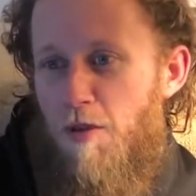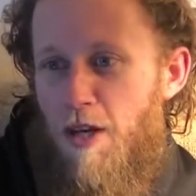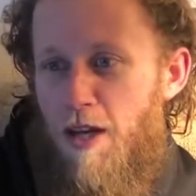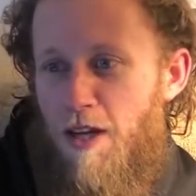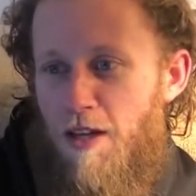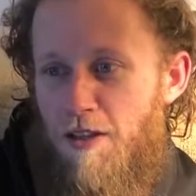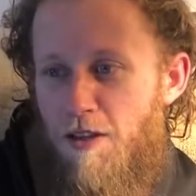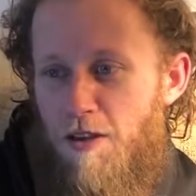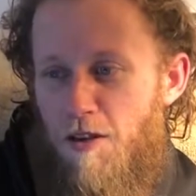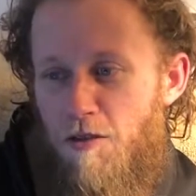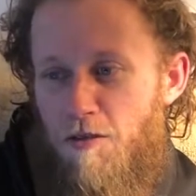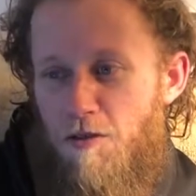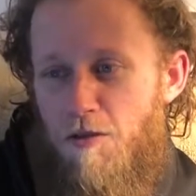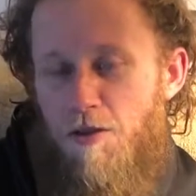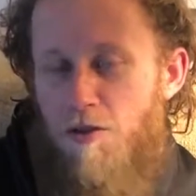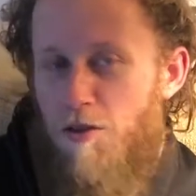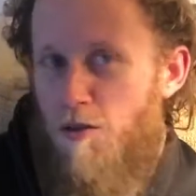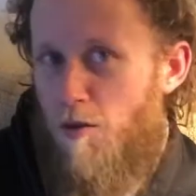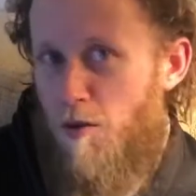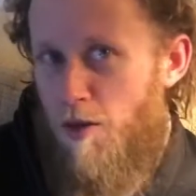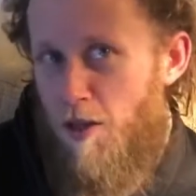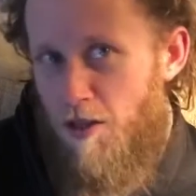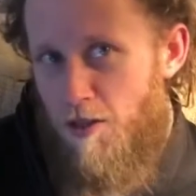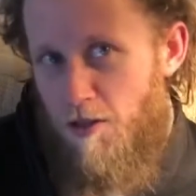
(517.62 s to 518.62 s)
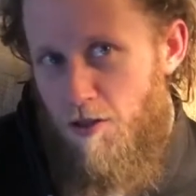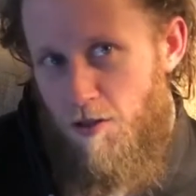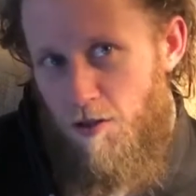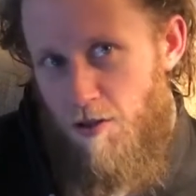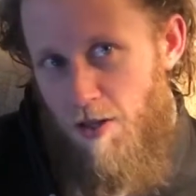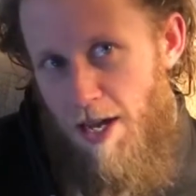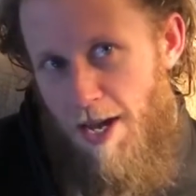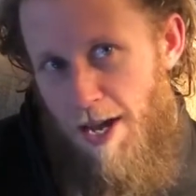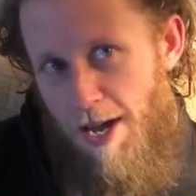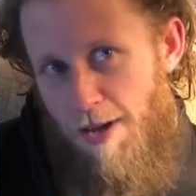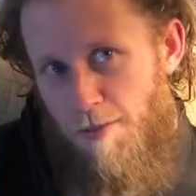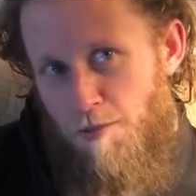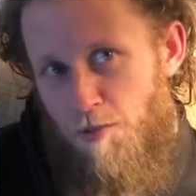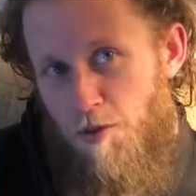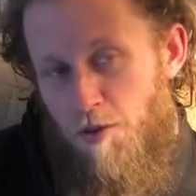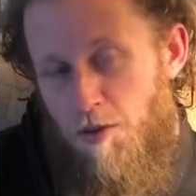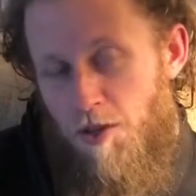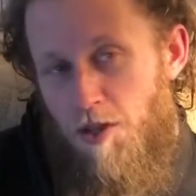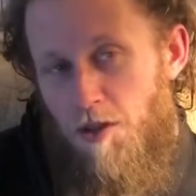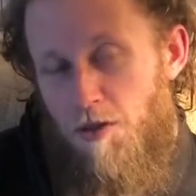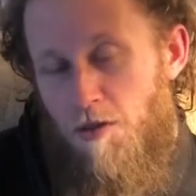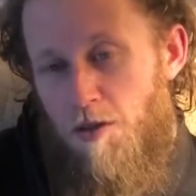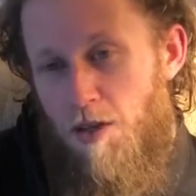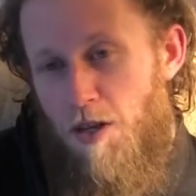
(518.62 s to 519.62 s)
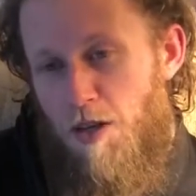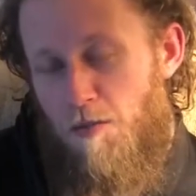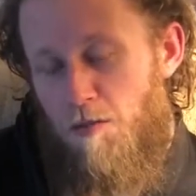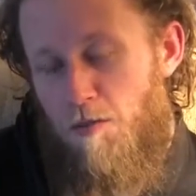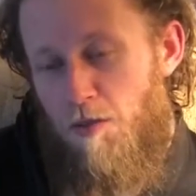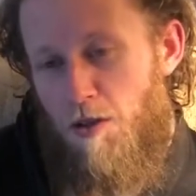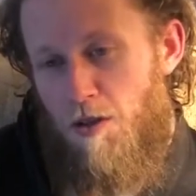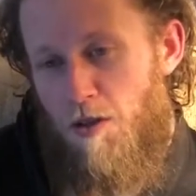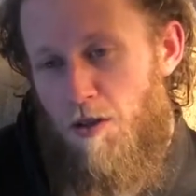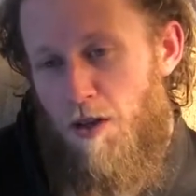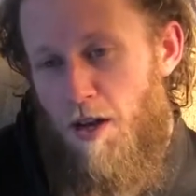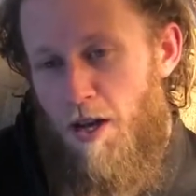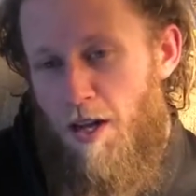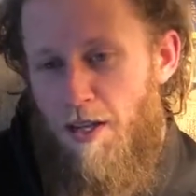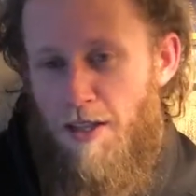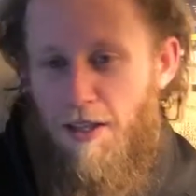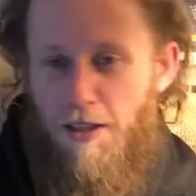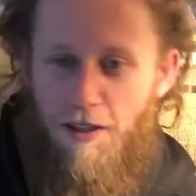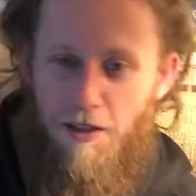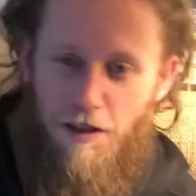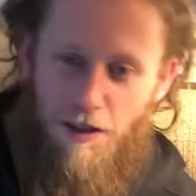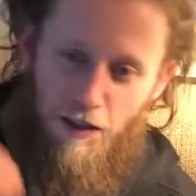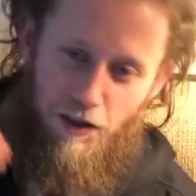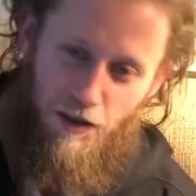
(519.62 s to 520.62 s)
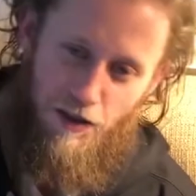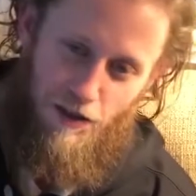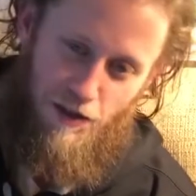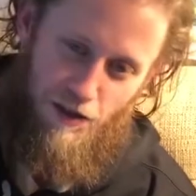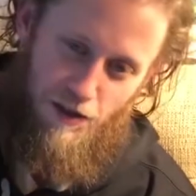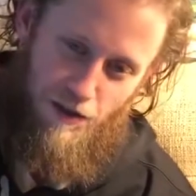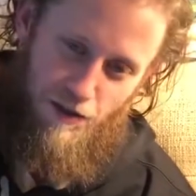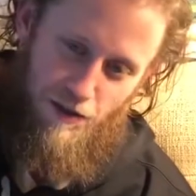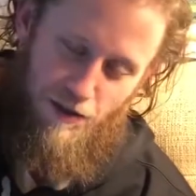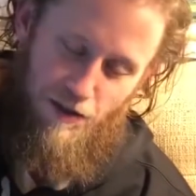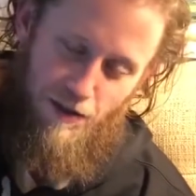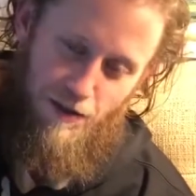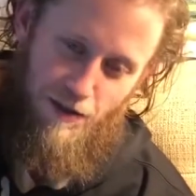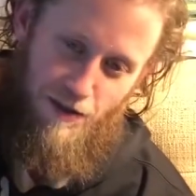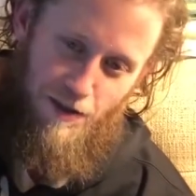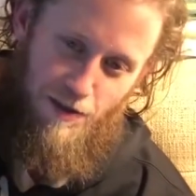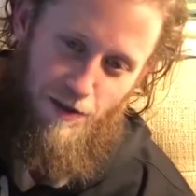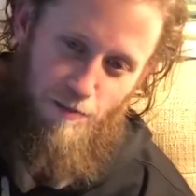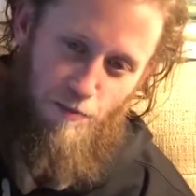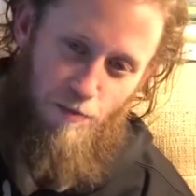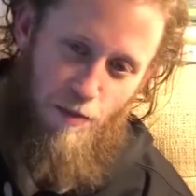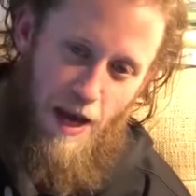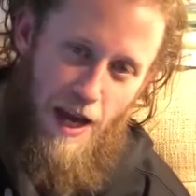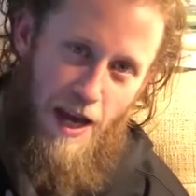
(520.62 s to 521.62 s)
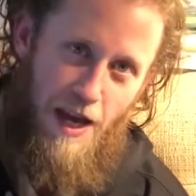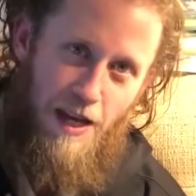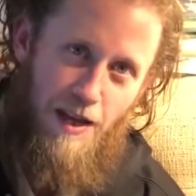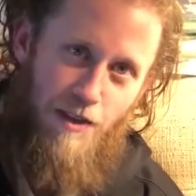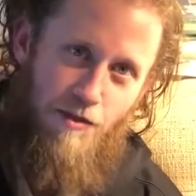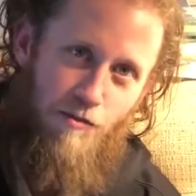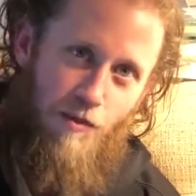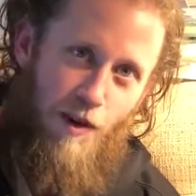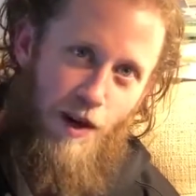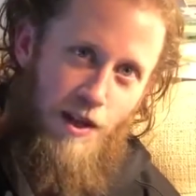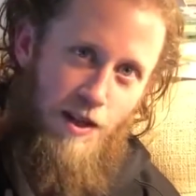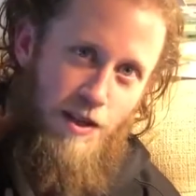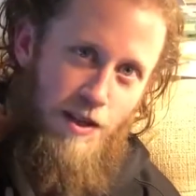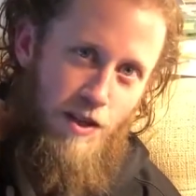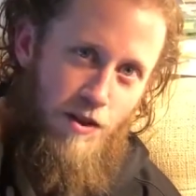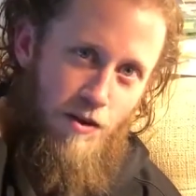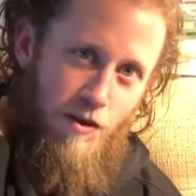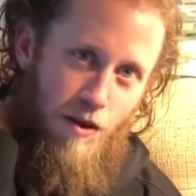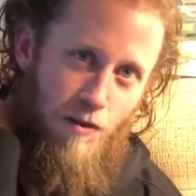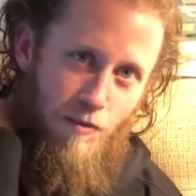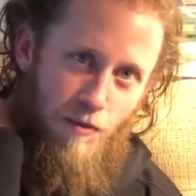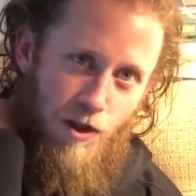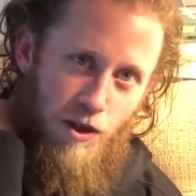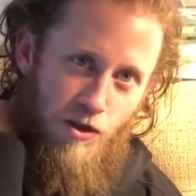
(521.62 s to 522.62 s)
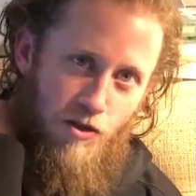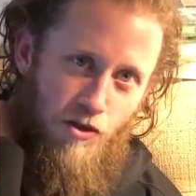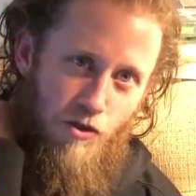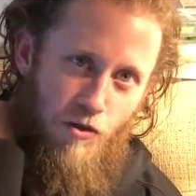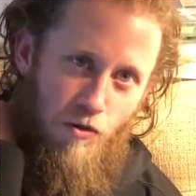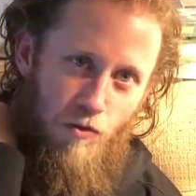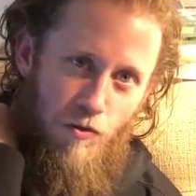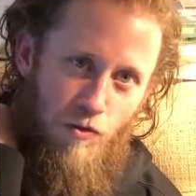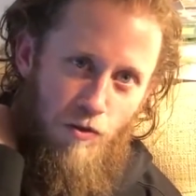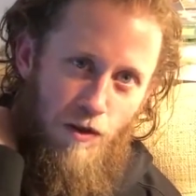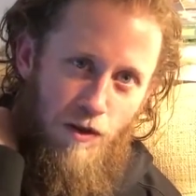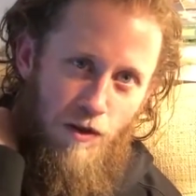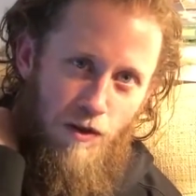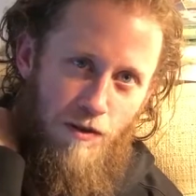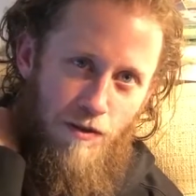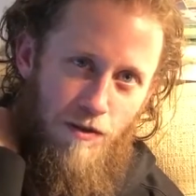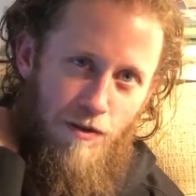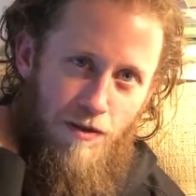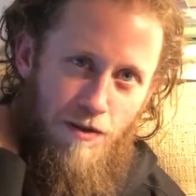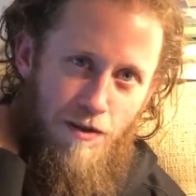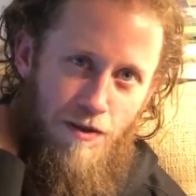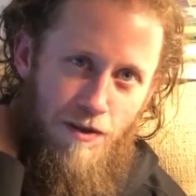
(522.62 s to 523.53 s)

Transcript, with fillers: I notice when I do the apple cucumber, I get this pain right here on my shoulder.